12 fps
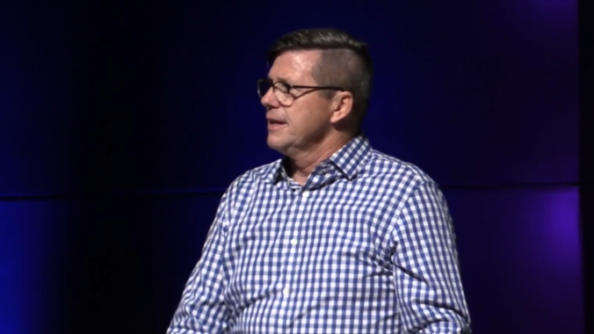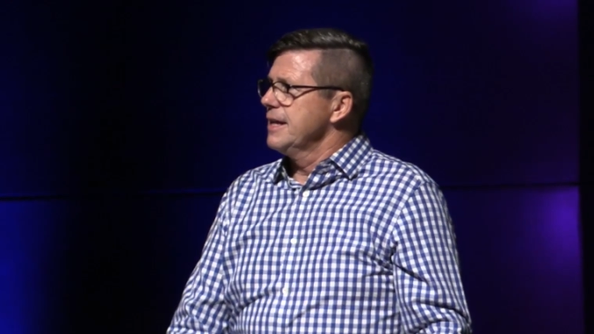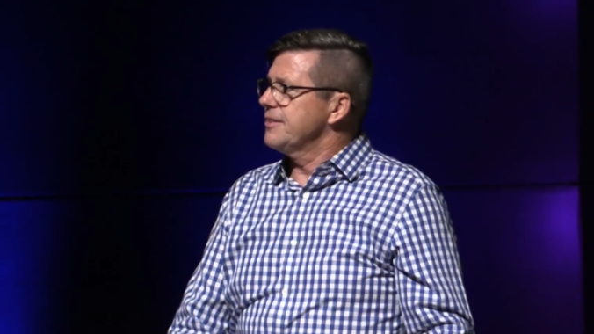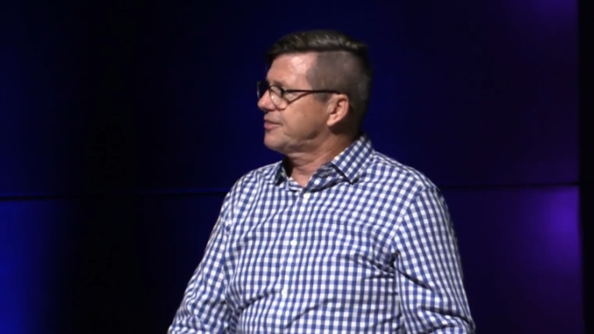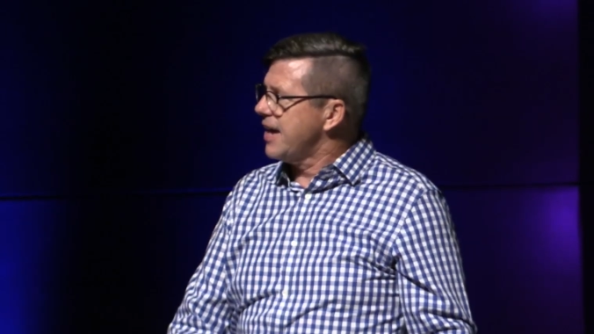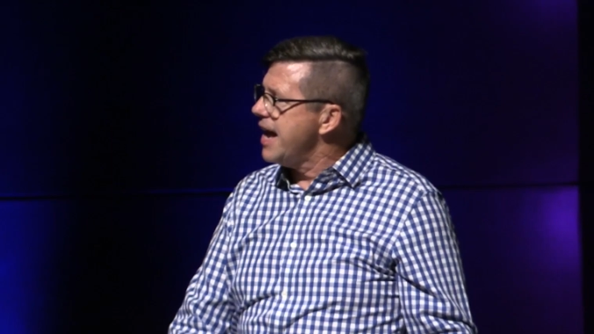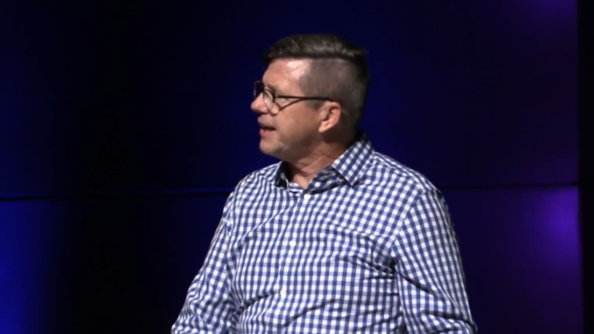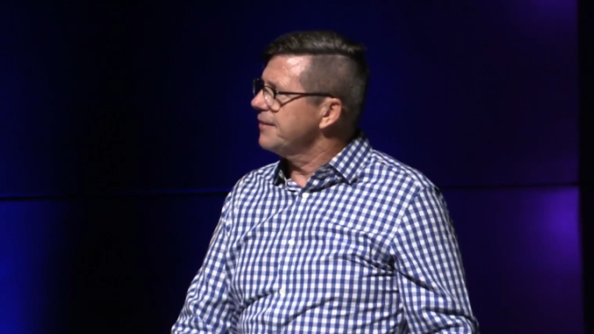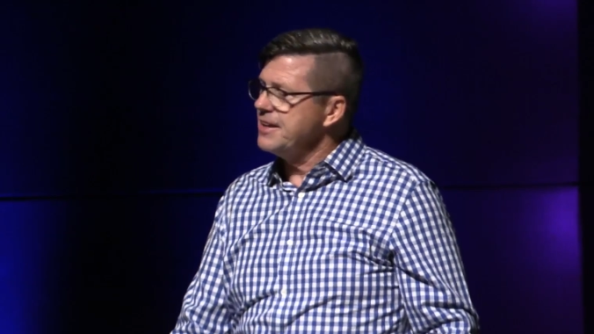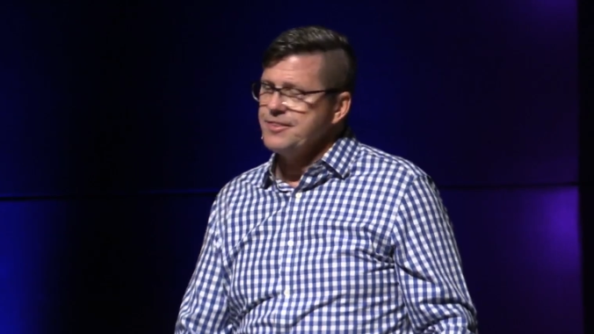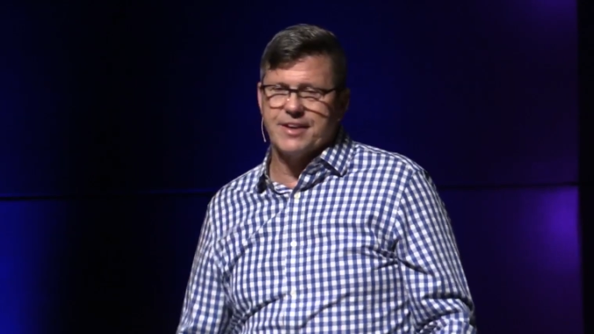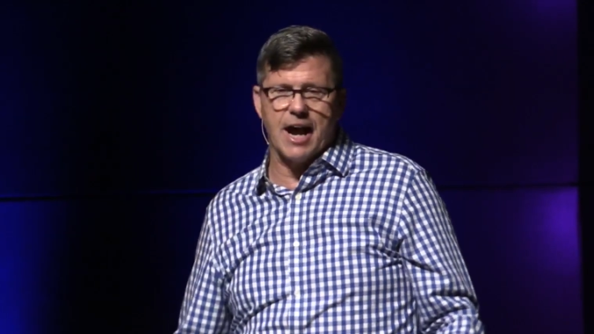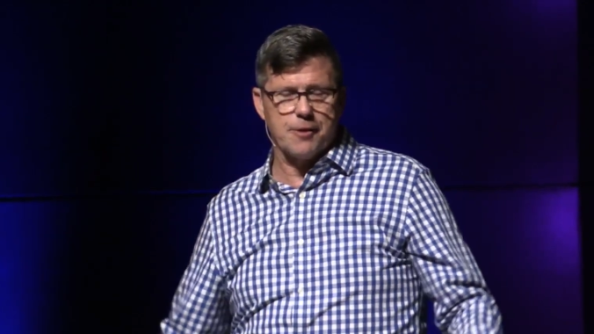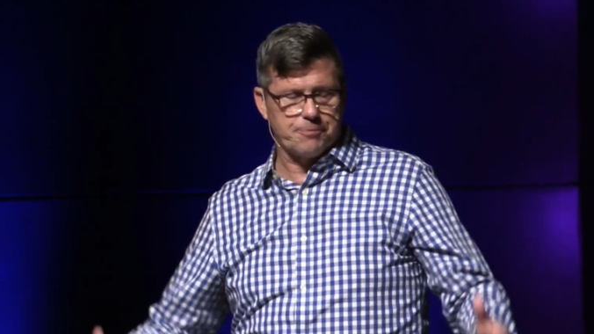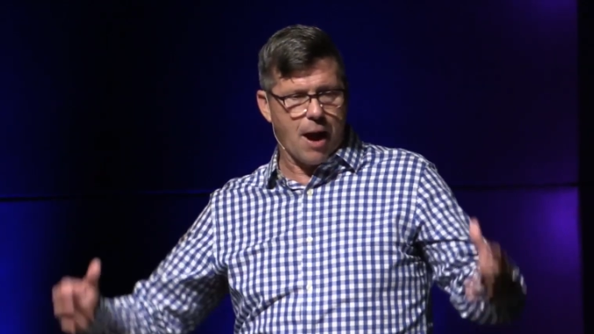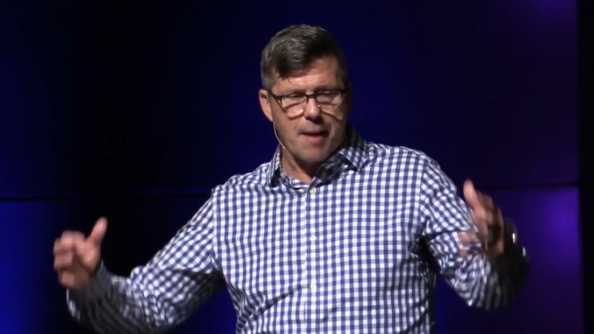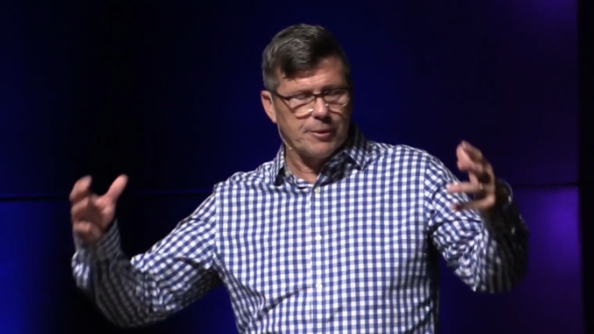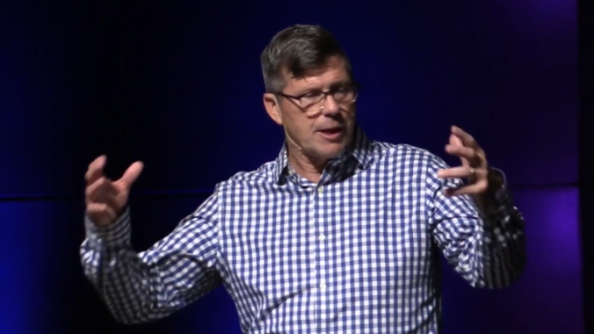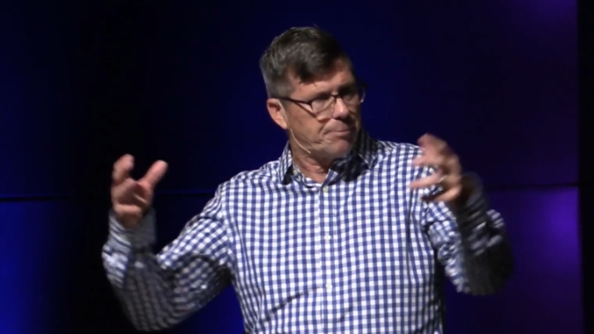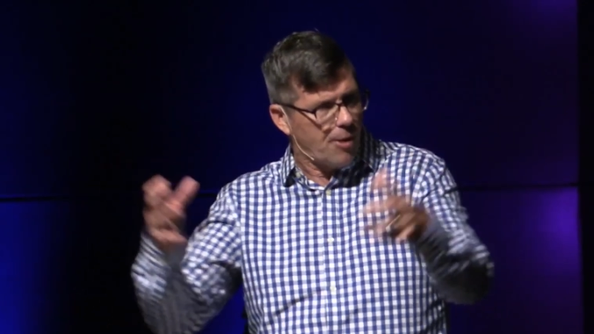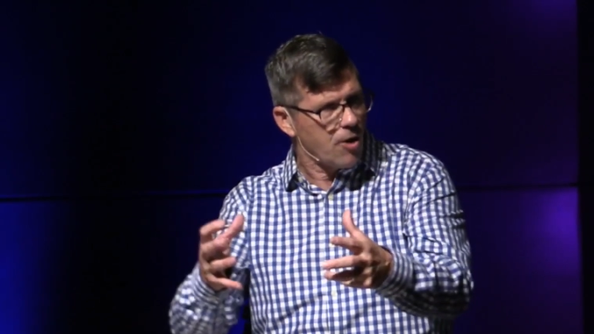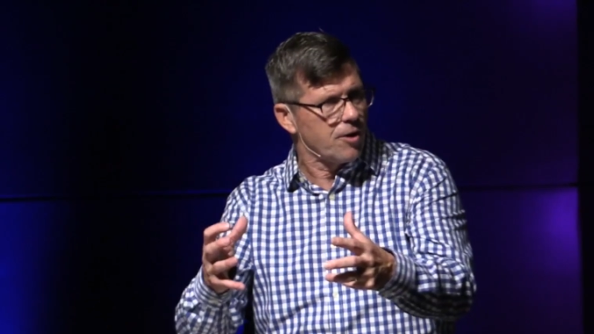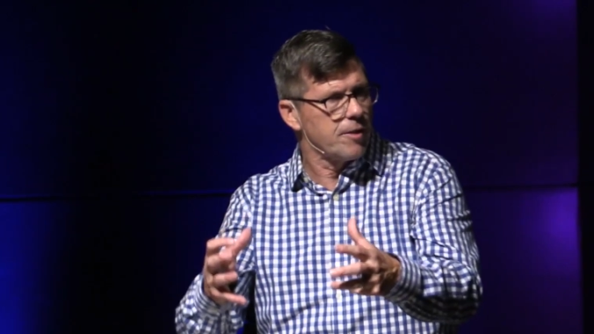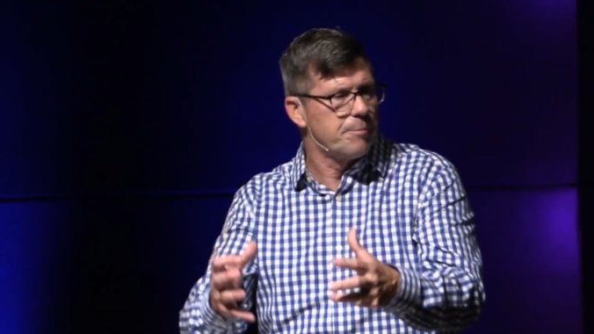He's taken these guys, probably a
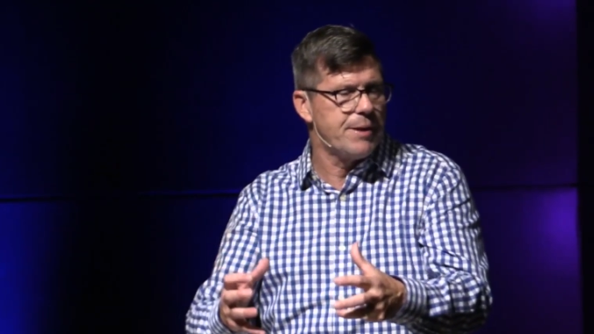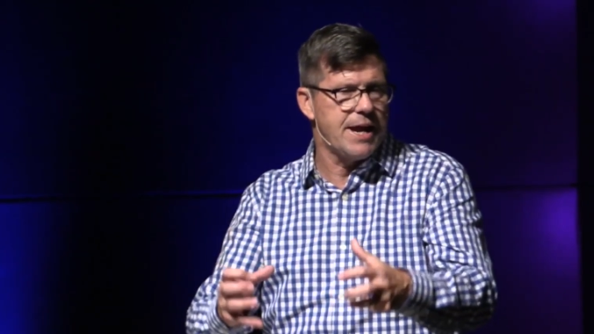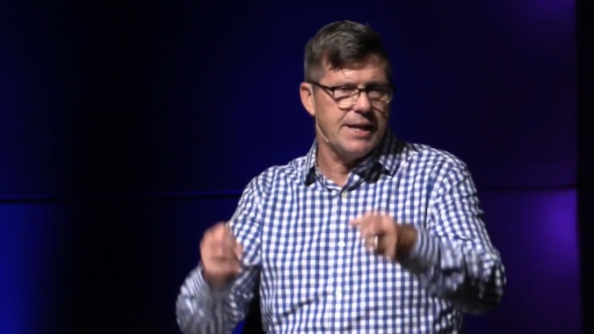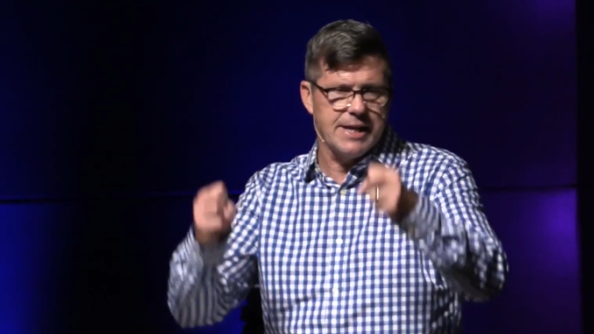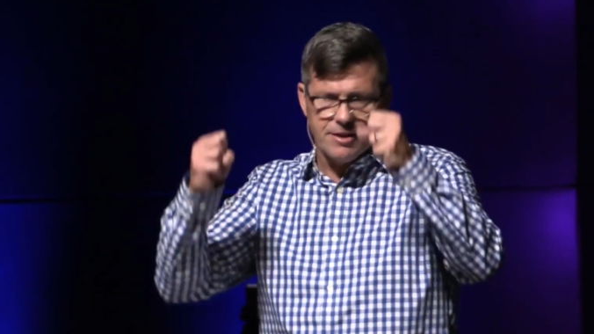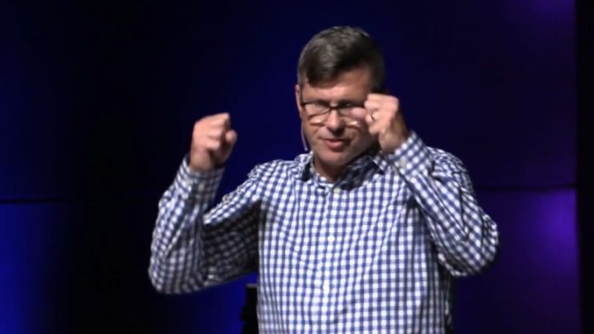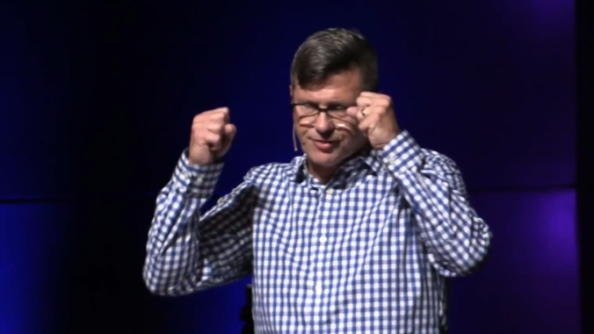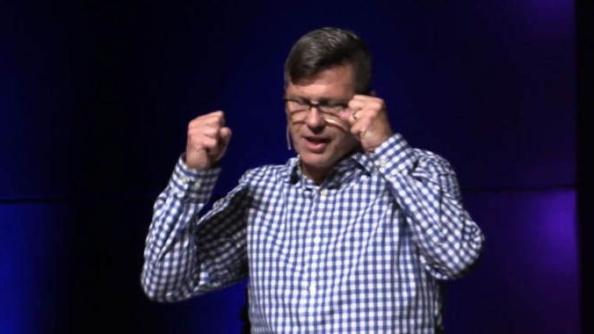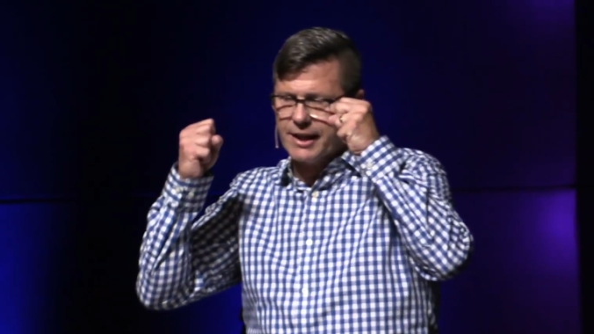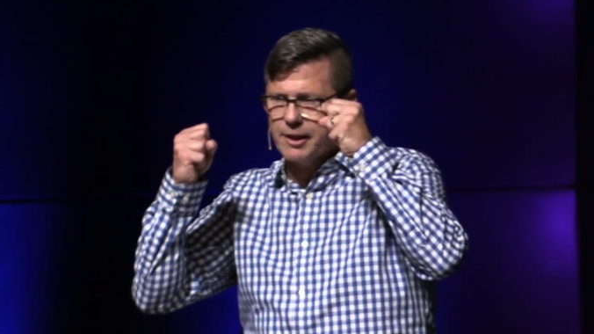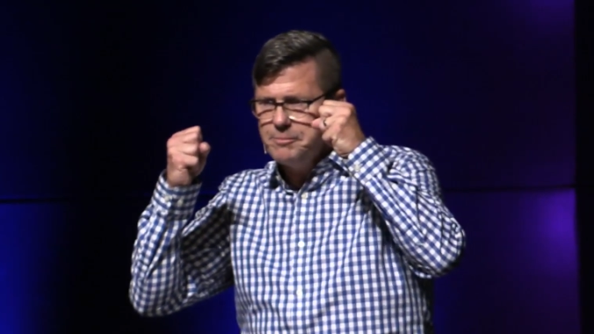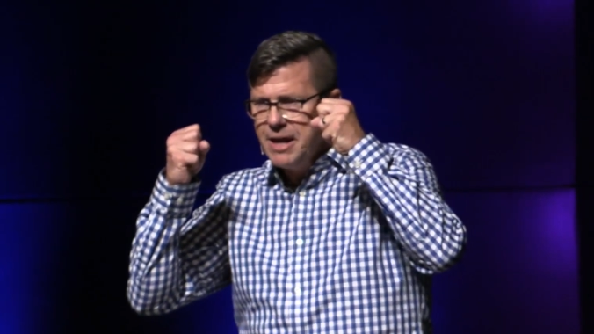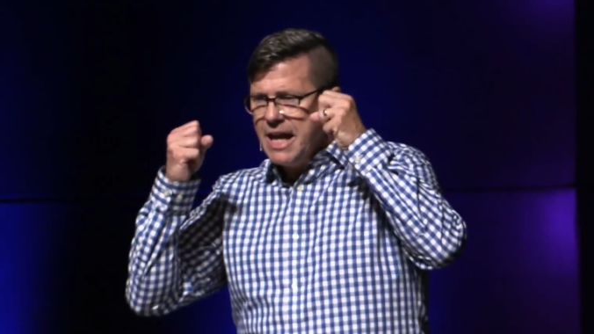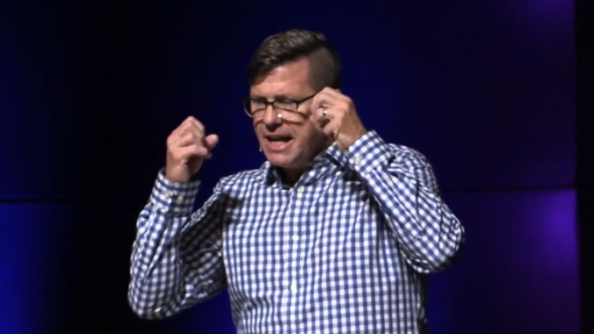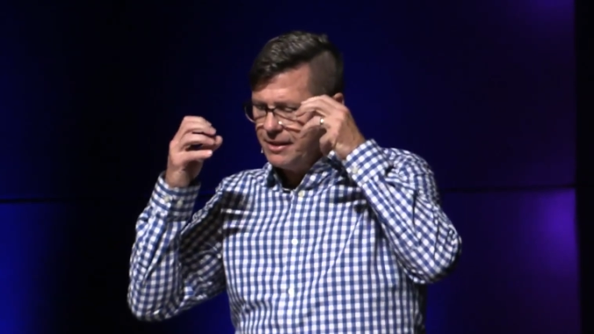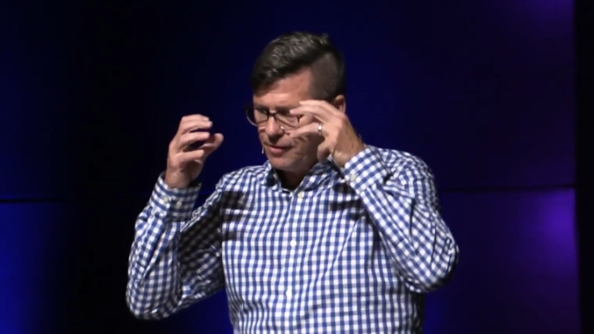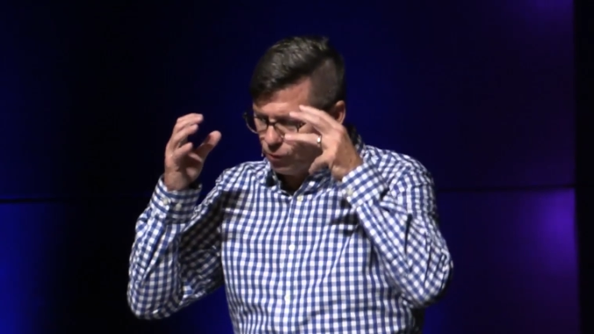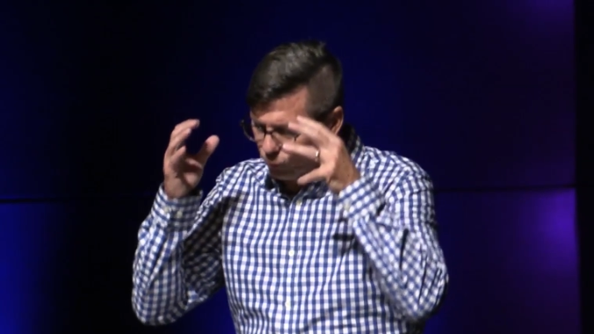part of the beating, he's stuck them into the